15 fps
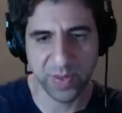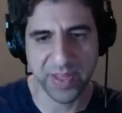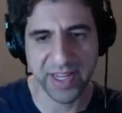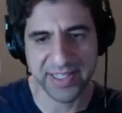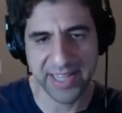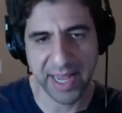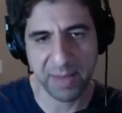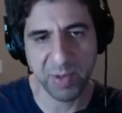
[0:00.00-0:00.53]

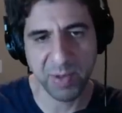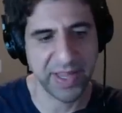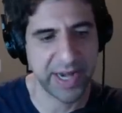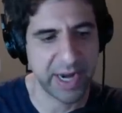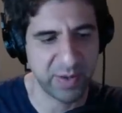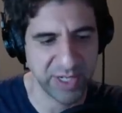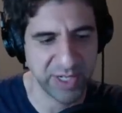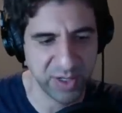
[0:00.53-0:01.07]
example that
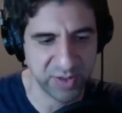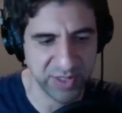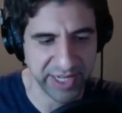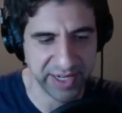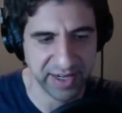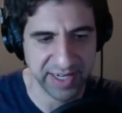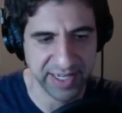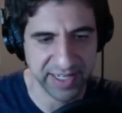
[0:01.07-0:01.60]
I would use
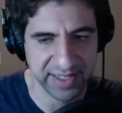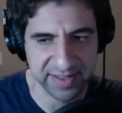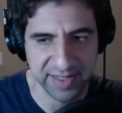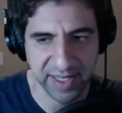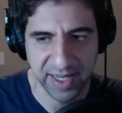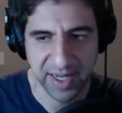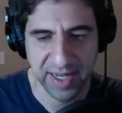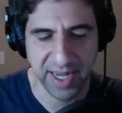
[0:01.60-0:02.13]
here
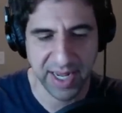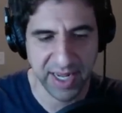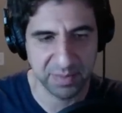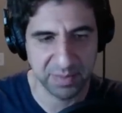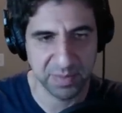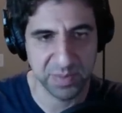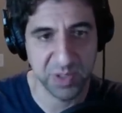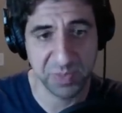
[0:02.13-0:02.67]
is
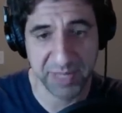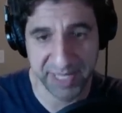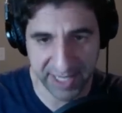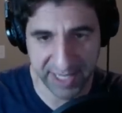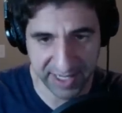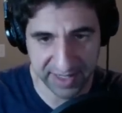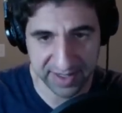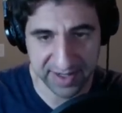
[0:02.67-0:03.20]

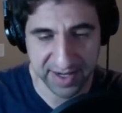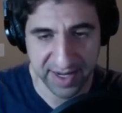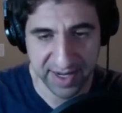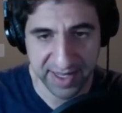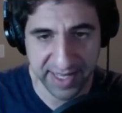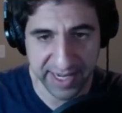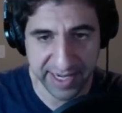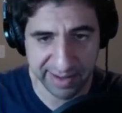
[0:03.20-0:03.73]
speaking.
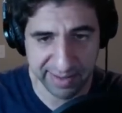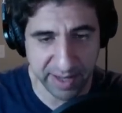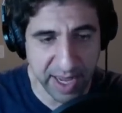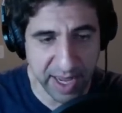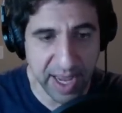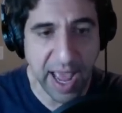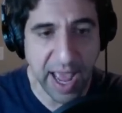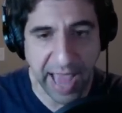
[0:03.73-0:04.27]
Like,
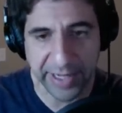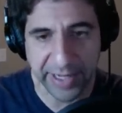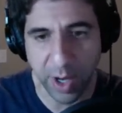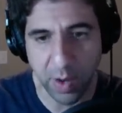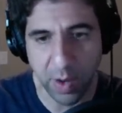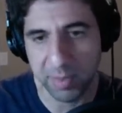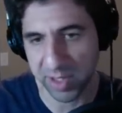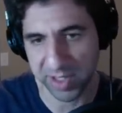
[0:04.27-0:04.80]
I
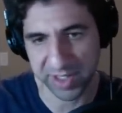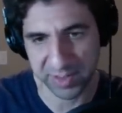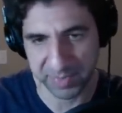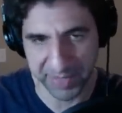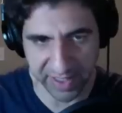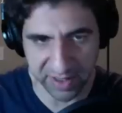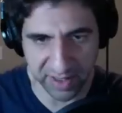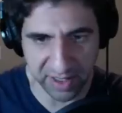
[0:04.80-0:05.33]
know I'm a good
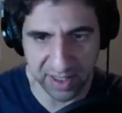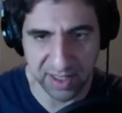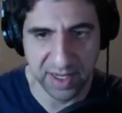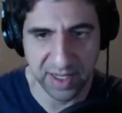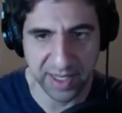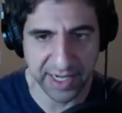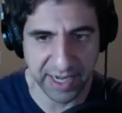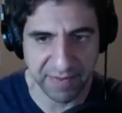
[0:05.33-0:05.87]
speaker.
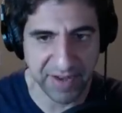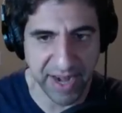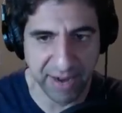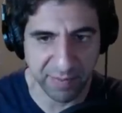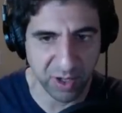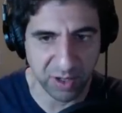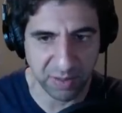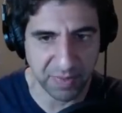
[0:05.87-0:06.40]
Like, I've
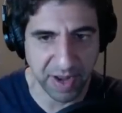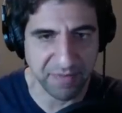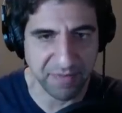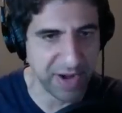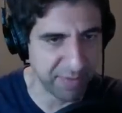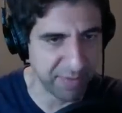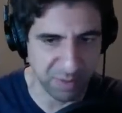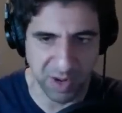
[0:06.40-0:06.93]

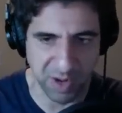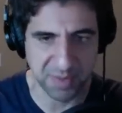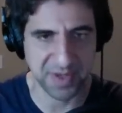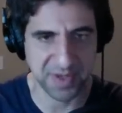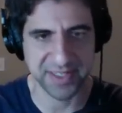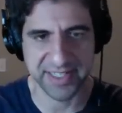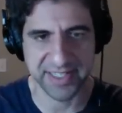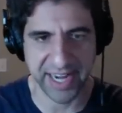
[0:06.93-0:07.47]
never bombed
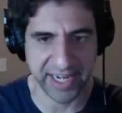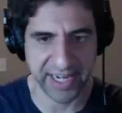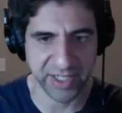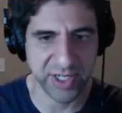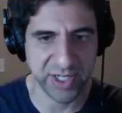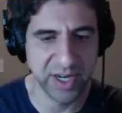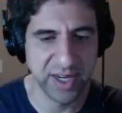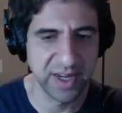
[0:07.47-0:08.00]
on
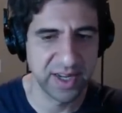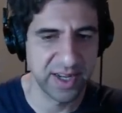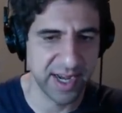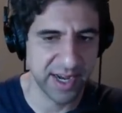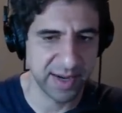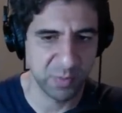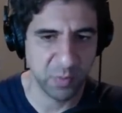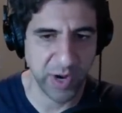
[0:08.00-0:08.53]
stage.
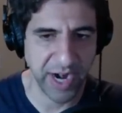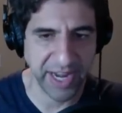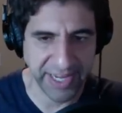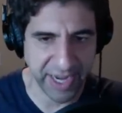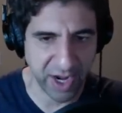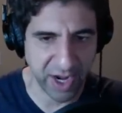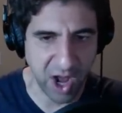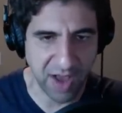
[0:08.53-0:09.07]
When I
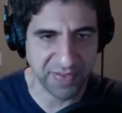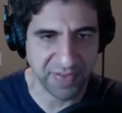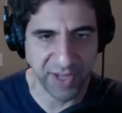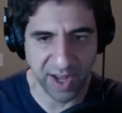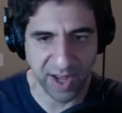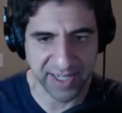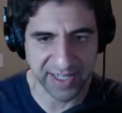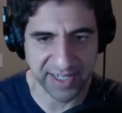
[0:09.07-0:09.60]
get off, the
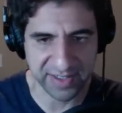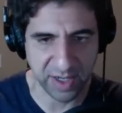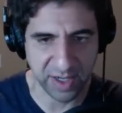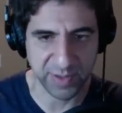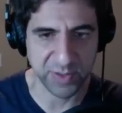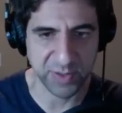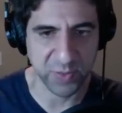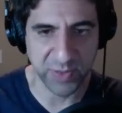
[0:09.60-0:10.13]
audience is
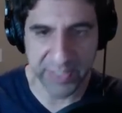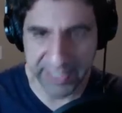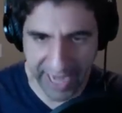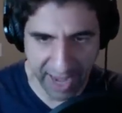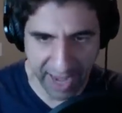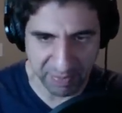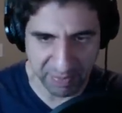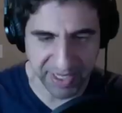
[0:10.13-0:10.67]
always really
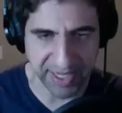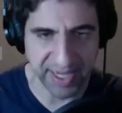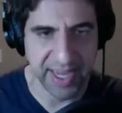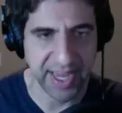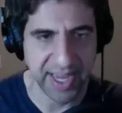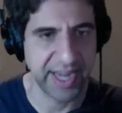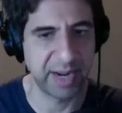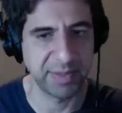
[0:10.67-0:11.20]
happy,
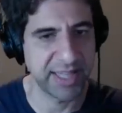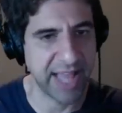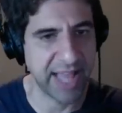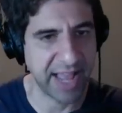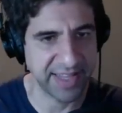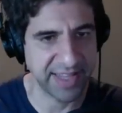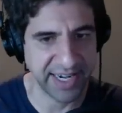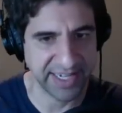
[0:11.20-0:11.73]
and I'm
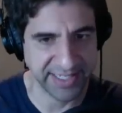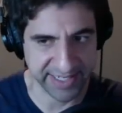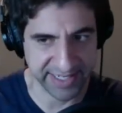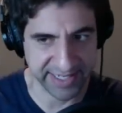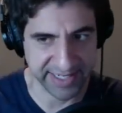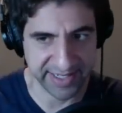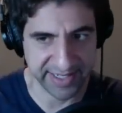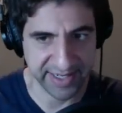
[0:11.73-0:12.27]
glad that I did
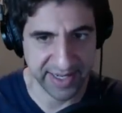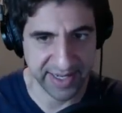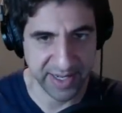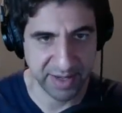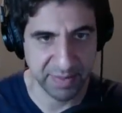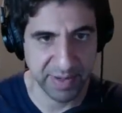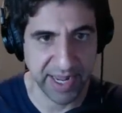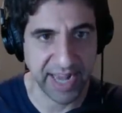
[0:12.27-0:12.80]
it.
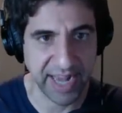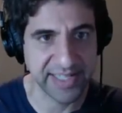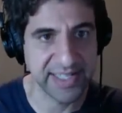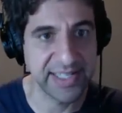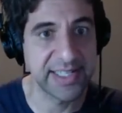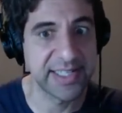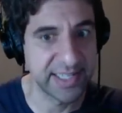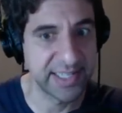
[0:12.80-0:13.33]
But I
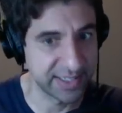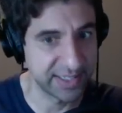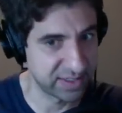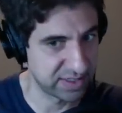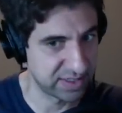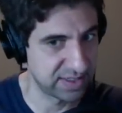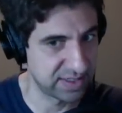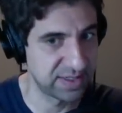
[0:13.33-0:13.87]

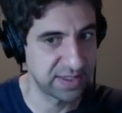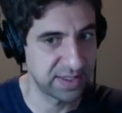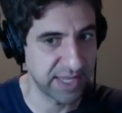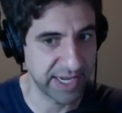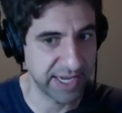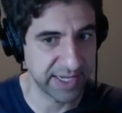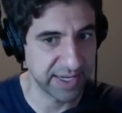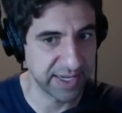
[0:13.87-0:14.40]
still,
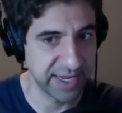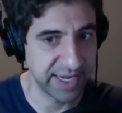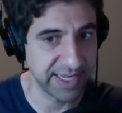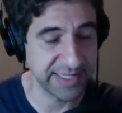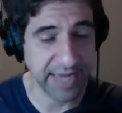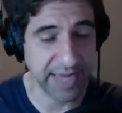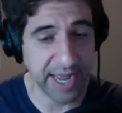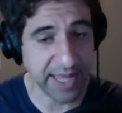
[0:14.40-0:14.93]
like,
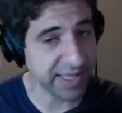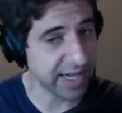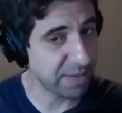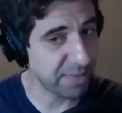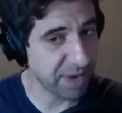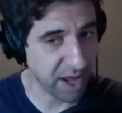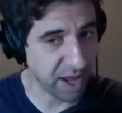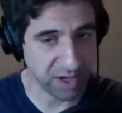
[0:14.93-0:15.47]
it's not that
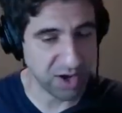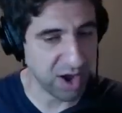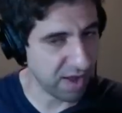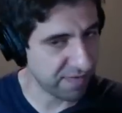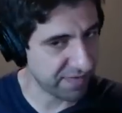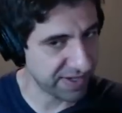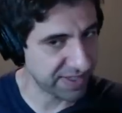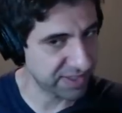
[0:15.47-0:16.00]
I'm not a
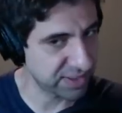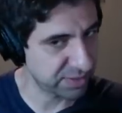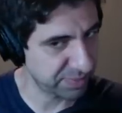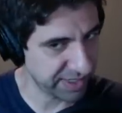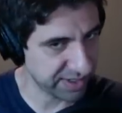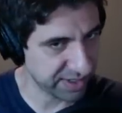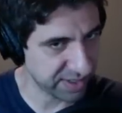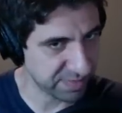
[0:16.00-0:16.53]
confident
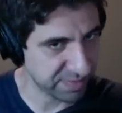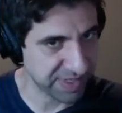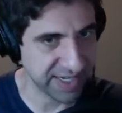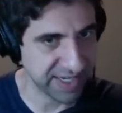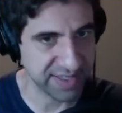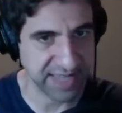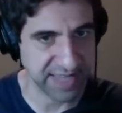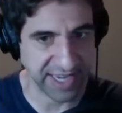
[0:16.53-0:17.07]
speaker,
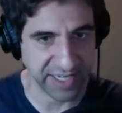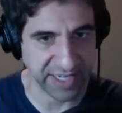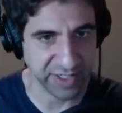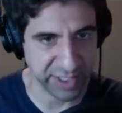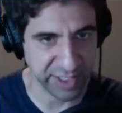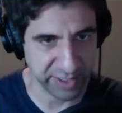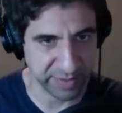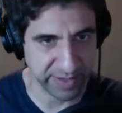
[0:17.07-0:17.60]
because I can
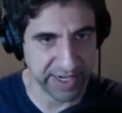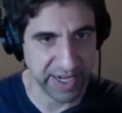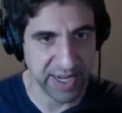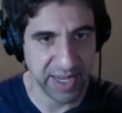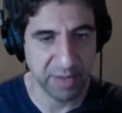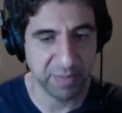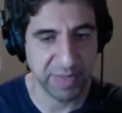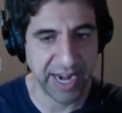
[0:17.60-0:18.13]
do it,
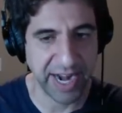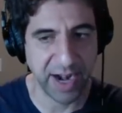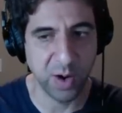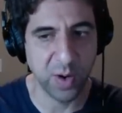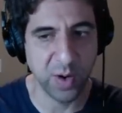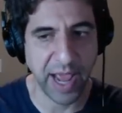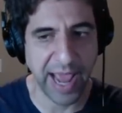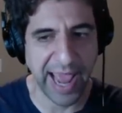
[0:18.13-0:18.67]
but I don't